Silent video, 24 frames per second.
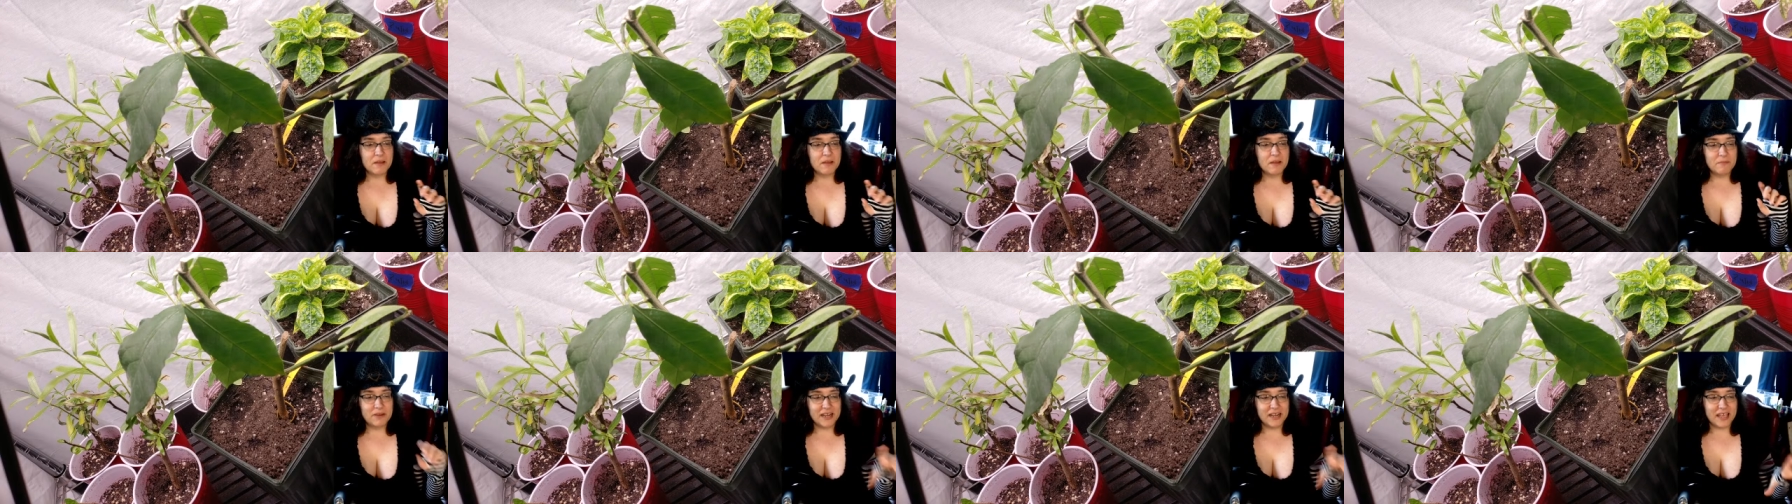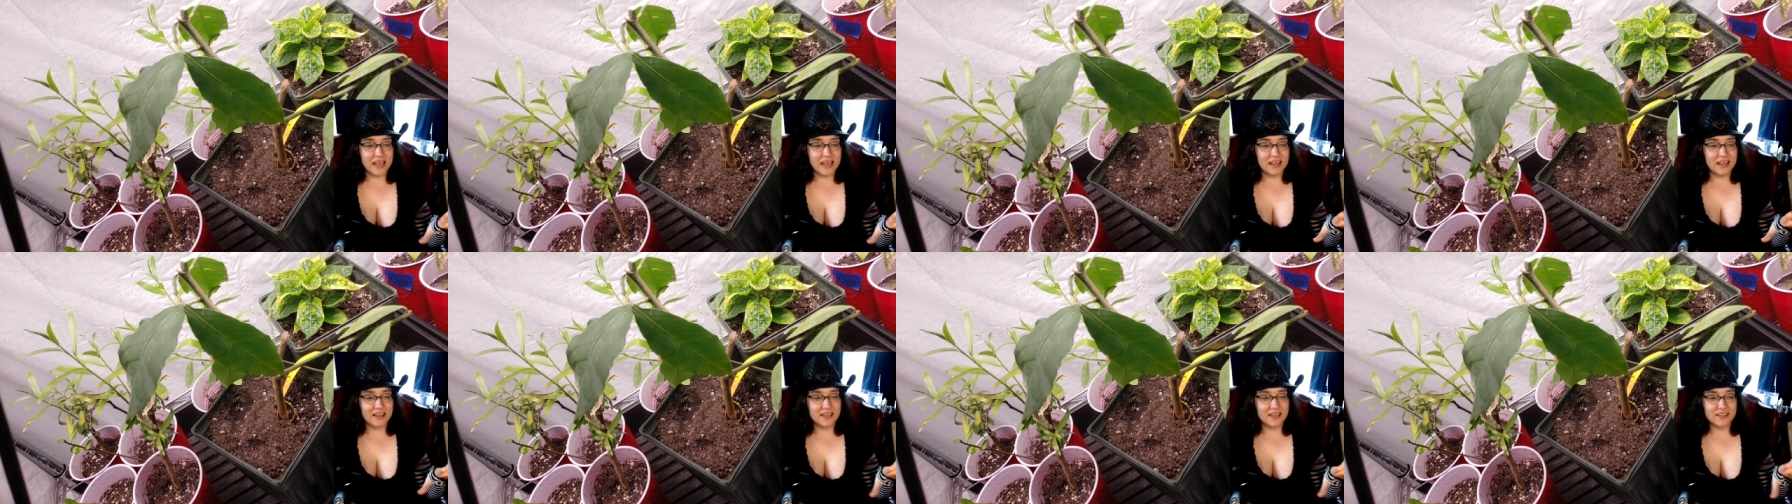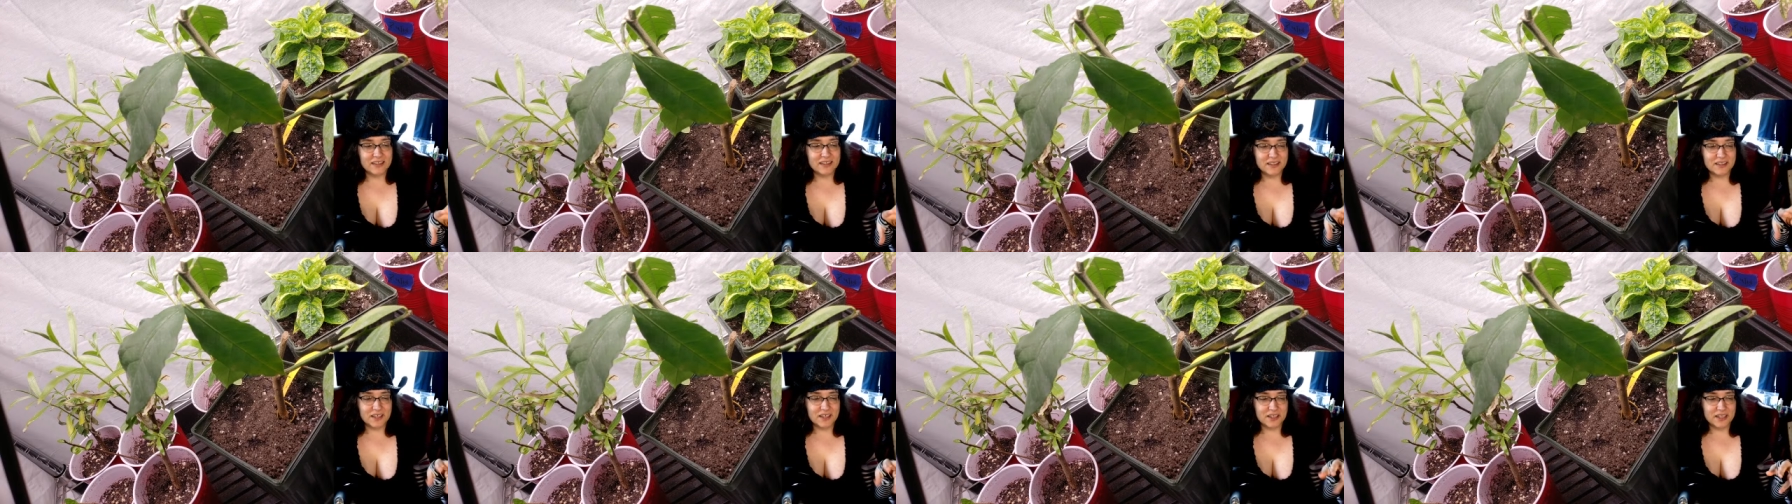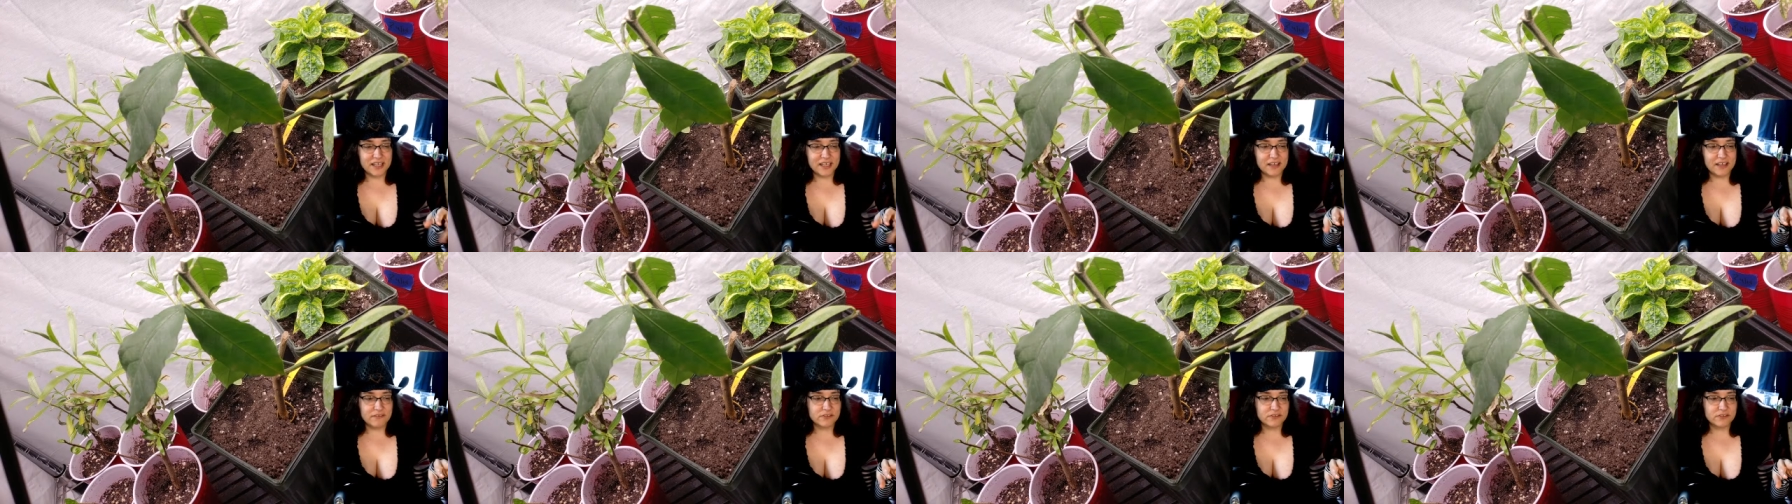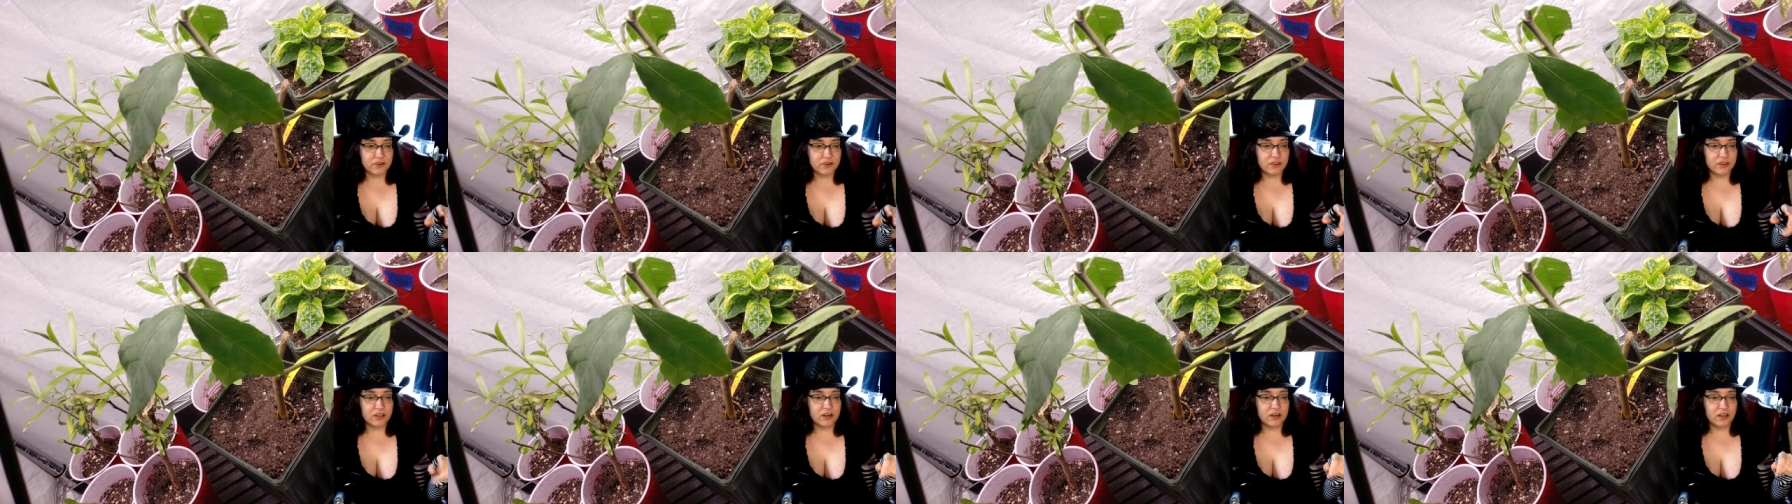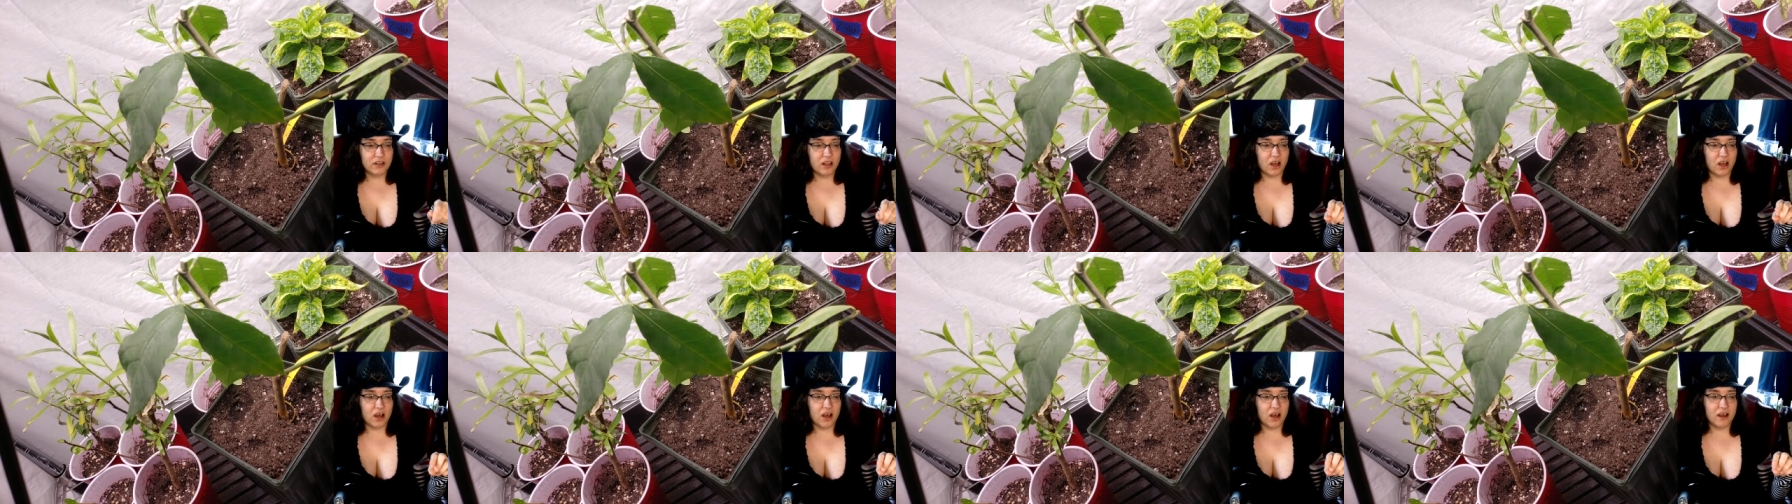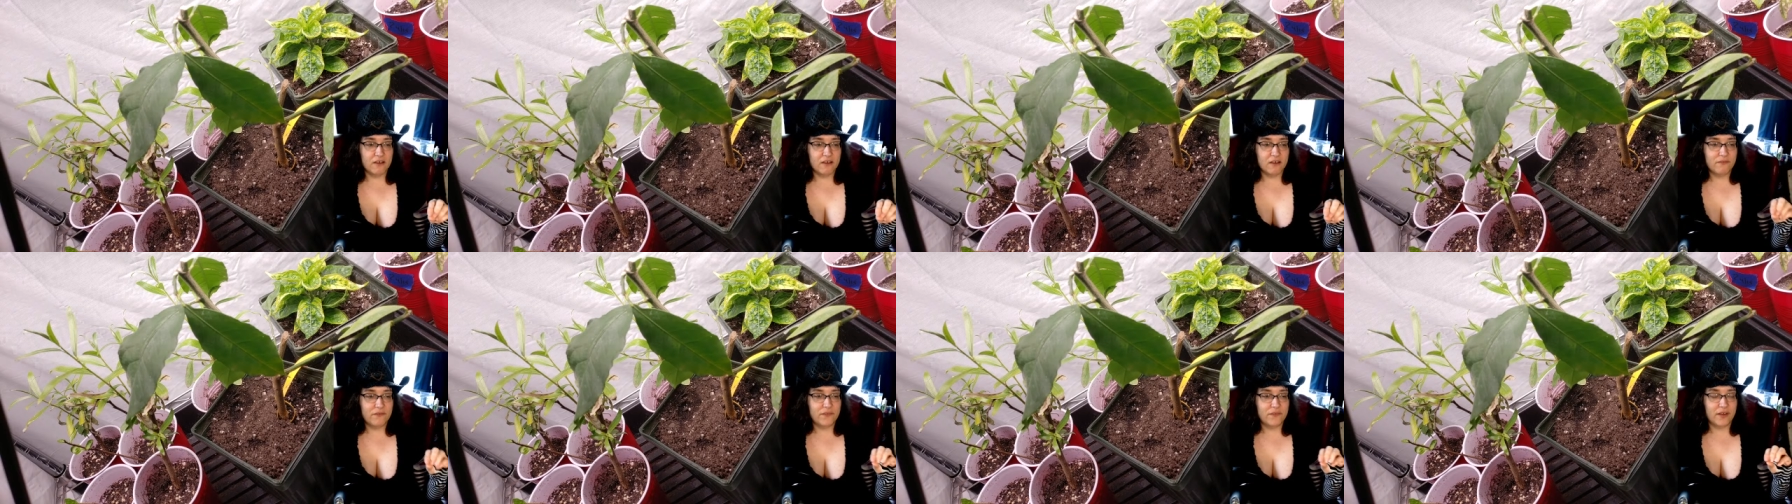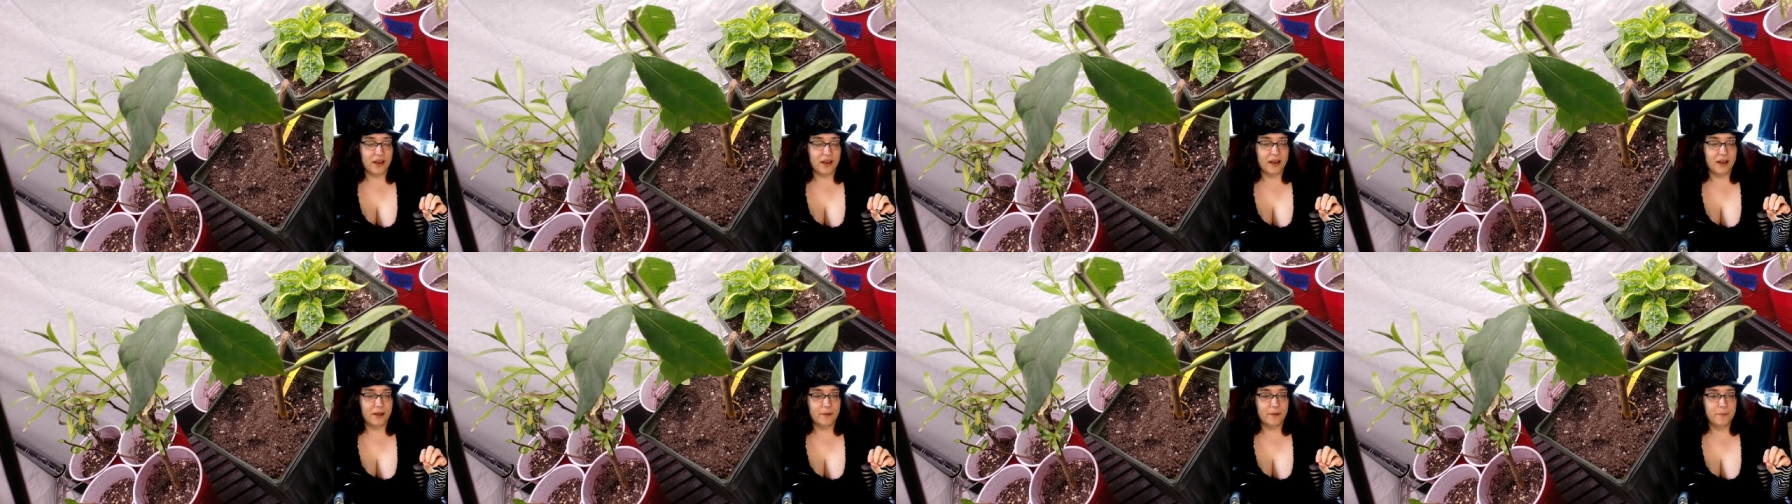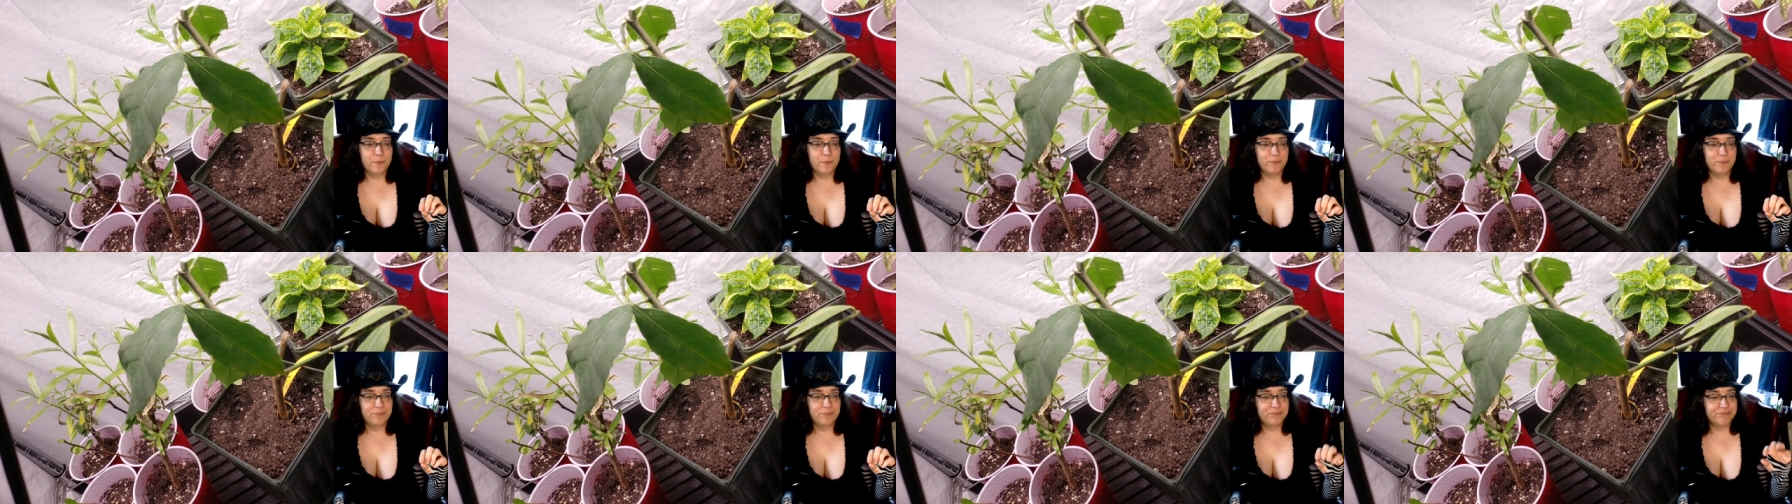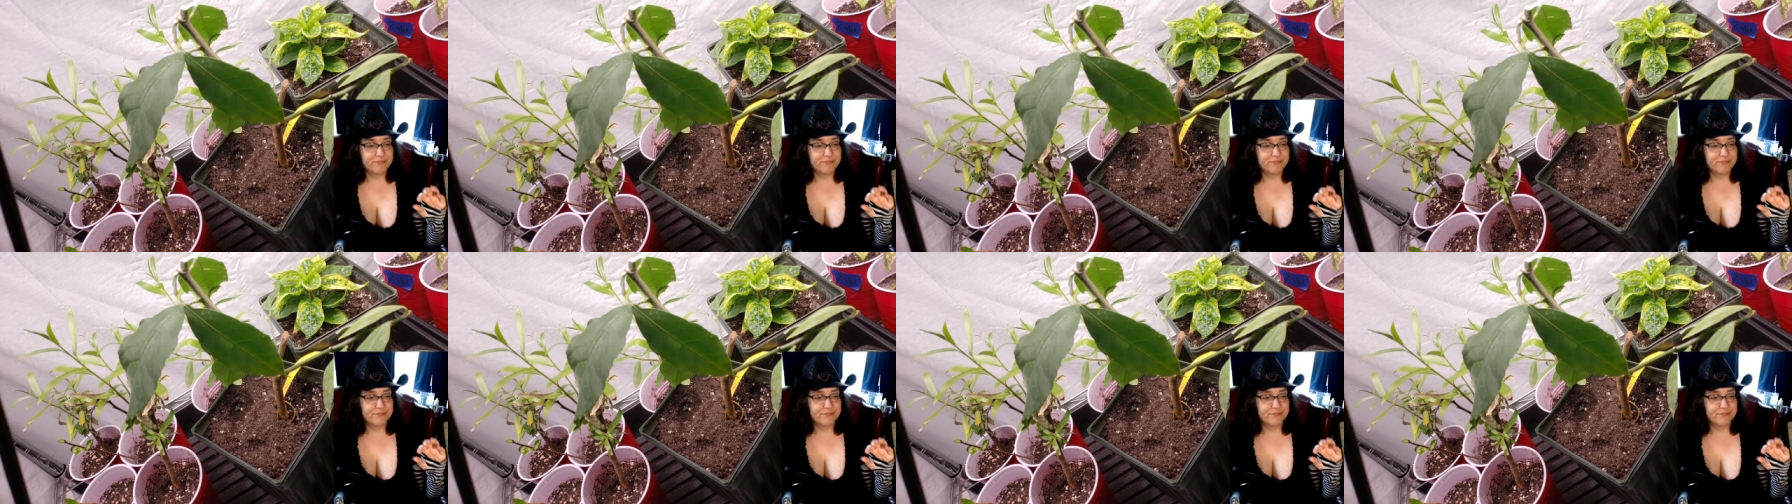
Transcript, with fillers: But again, the, the leaves are a little off. Um,